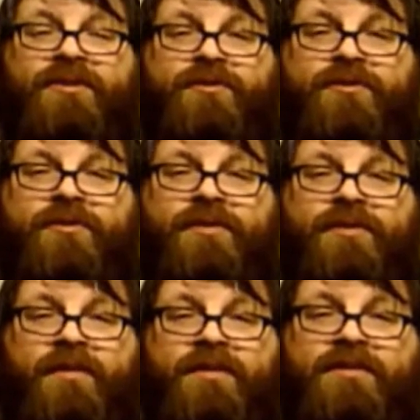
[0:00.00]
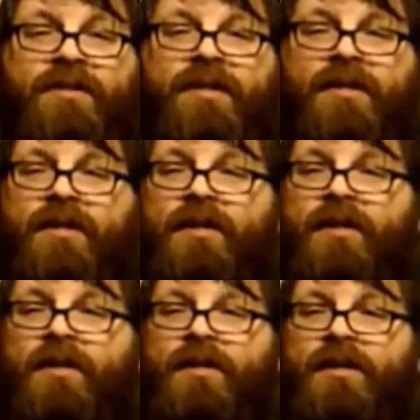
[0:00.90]
the truth on this.
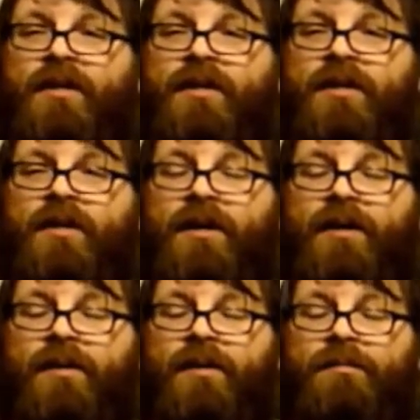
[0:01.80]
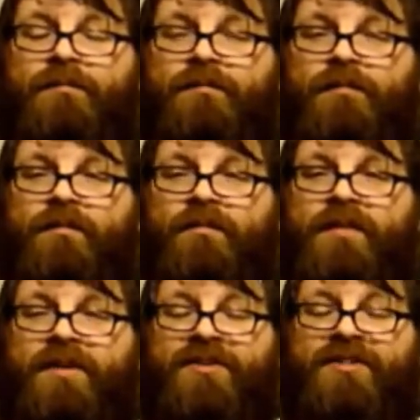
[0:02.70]

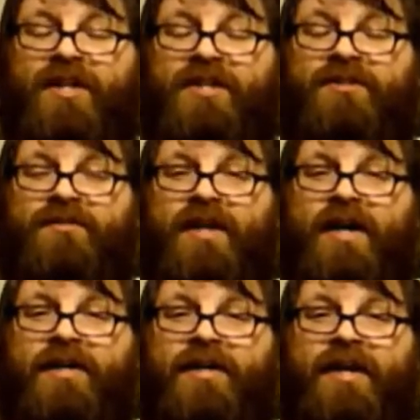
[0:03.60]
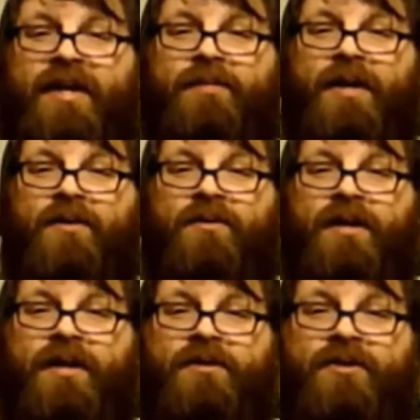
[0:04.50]
The sons of God came down
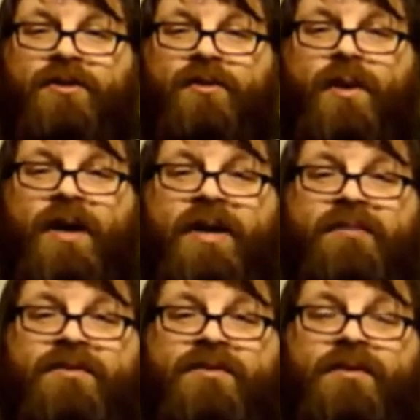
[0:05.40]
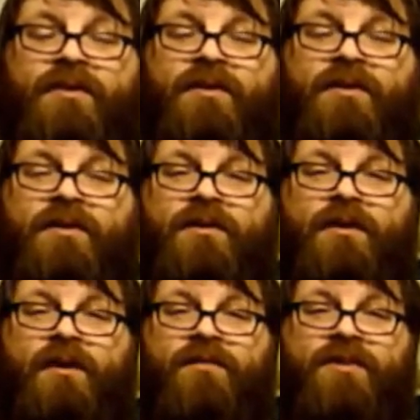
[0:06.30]
and took the wives
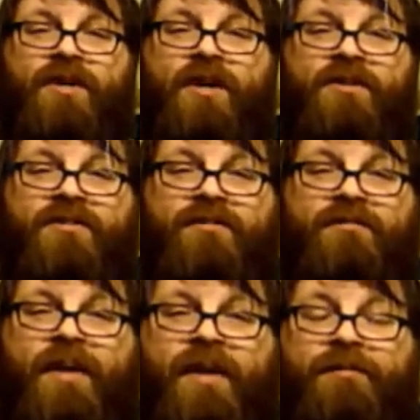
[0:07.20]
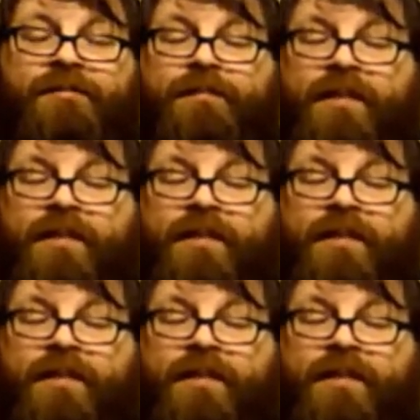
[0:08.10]
of the daughters of men.